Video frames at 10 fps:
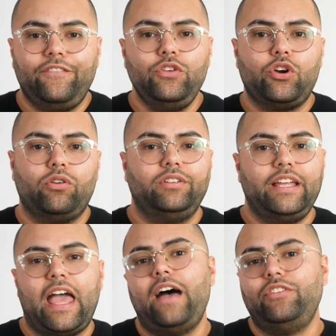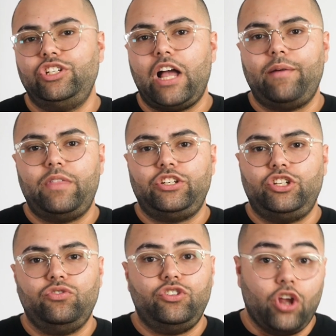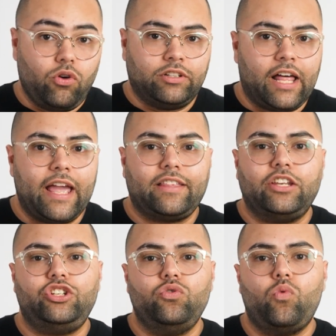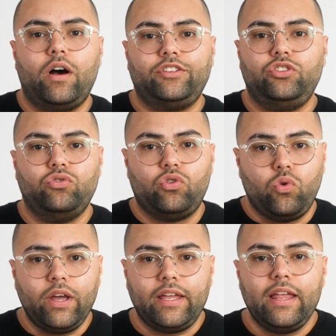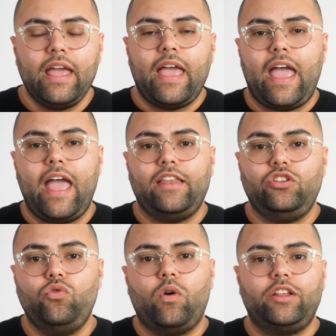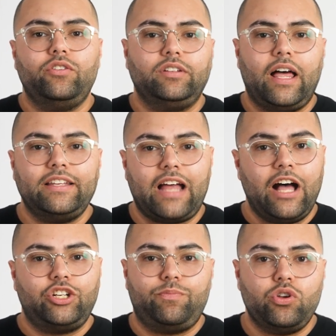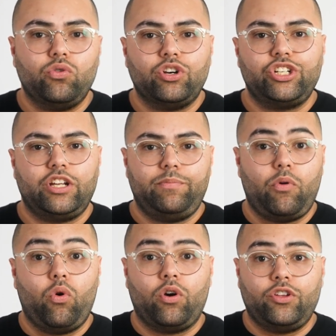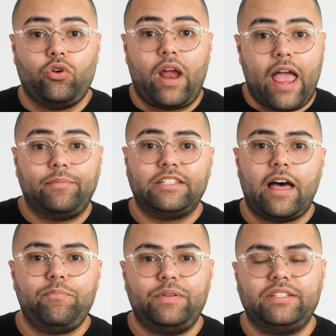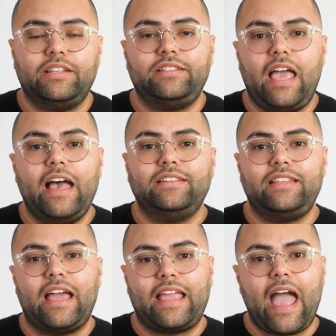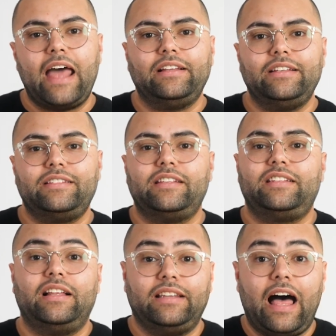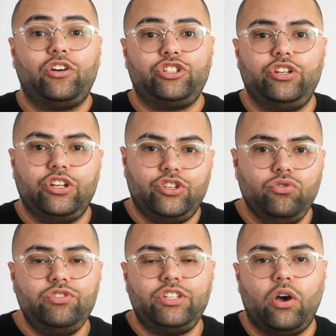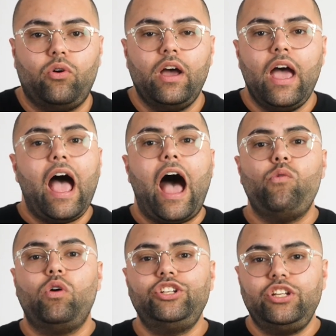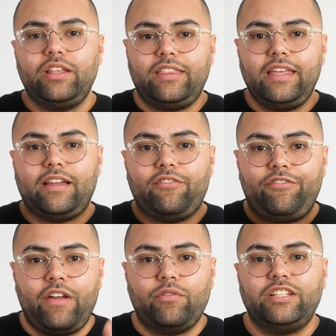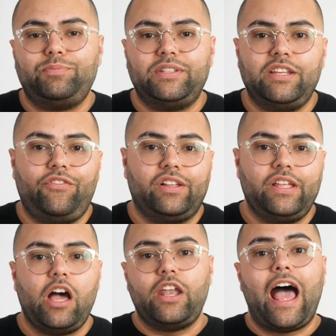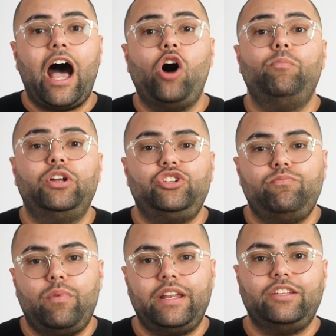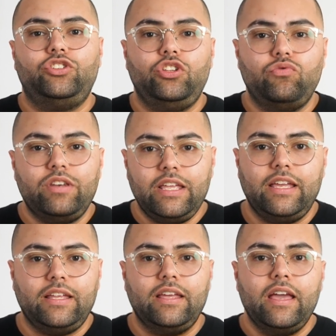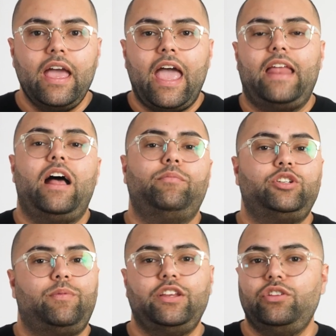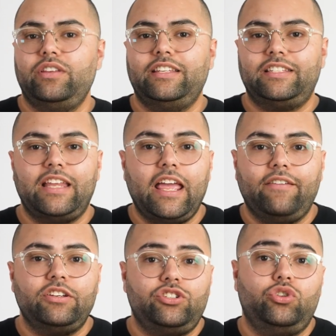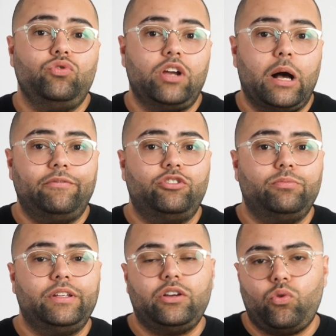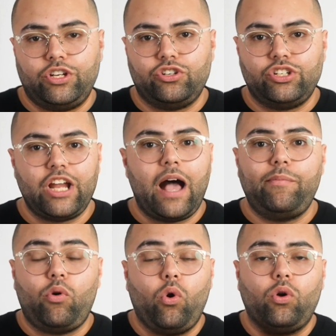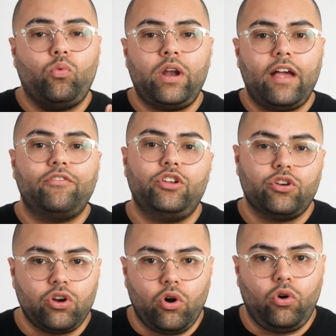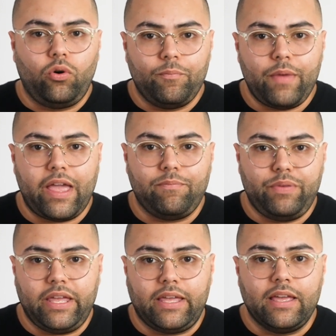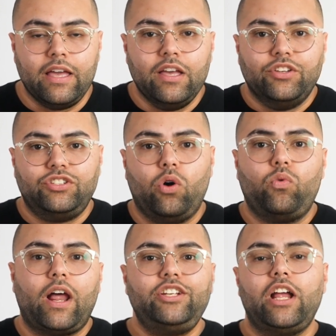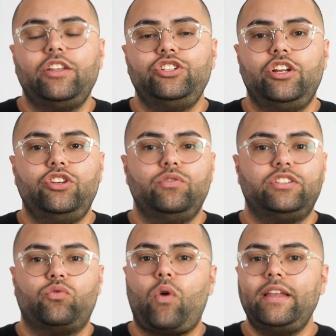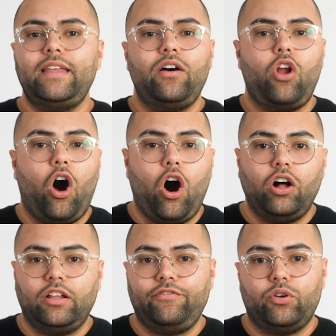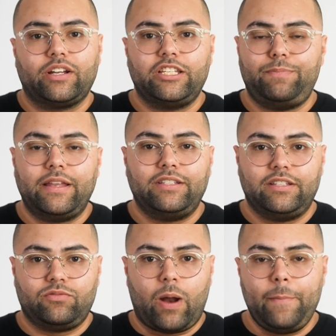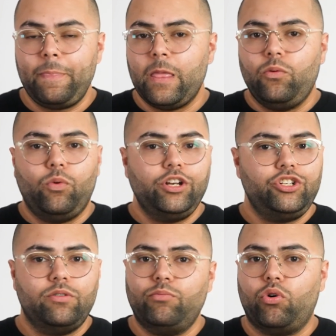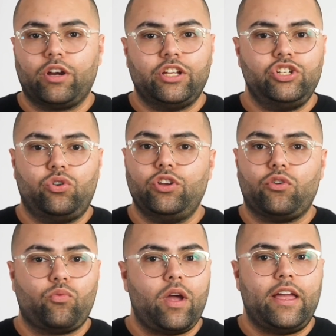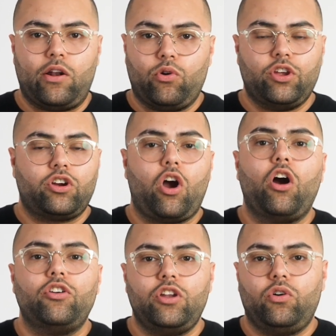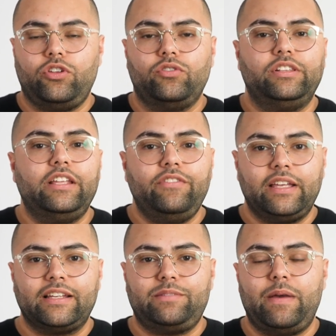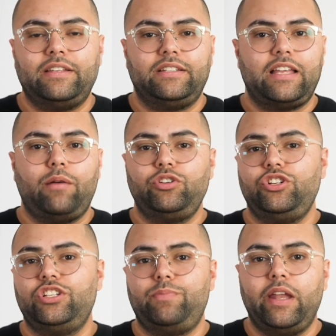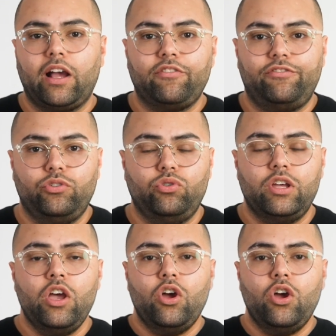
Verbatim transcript: If you currently have a job that you don't like, that you want to quit, and you want to utilize entrepreneurship or your Amazon business as that catalyst that allows you to do so, I want you to think very specifically on how much money do you need and how much money do you need saved to comfortably quit your job or whatever your goal may be. So what I challenge you to do is to write down all of your expenses, right? What is your mortgage or your rent or your car note, your living expenses, how much you're spending on food?